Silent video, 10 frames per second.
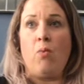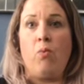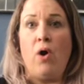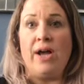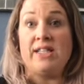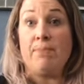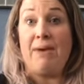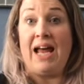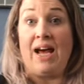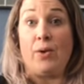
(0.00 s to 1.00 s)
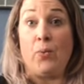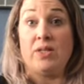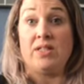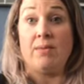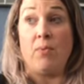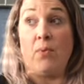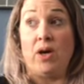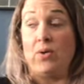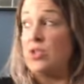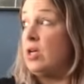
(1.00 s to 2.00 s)
what is the plan with Slimming
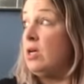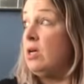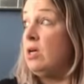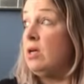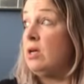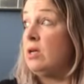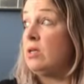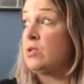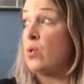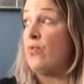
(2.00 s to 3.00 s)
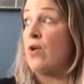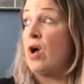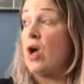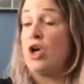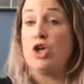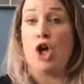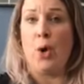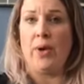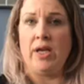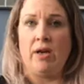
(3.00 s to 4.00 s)
World sort of
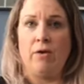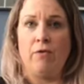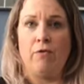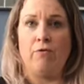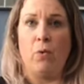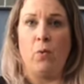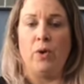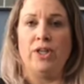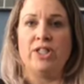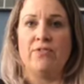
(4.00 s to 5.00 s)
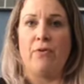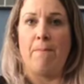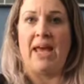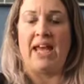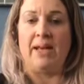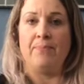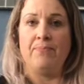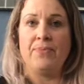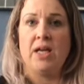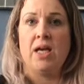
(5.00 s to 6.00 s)
going forward for me?
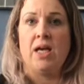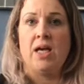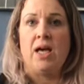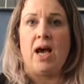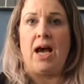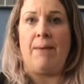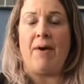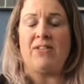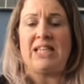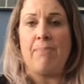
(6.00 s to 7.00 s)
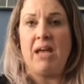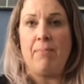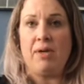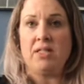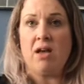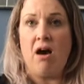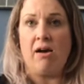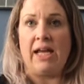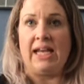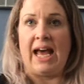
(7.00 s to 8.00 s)
I've seen people at
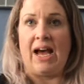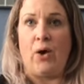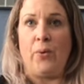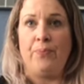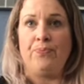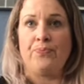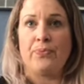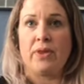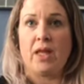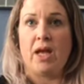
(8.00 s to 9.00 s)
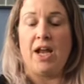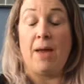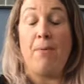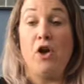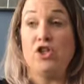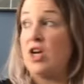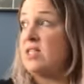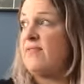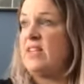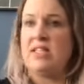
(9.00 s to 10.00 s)
Target now, and I
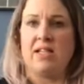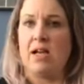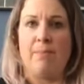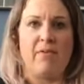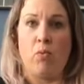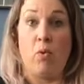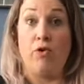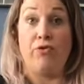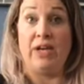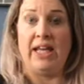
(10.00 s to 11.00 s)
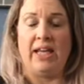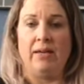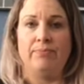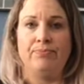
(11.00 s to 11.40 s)
apologise if this is a little bit of a waffly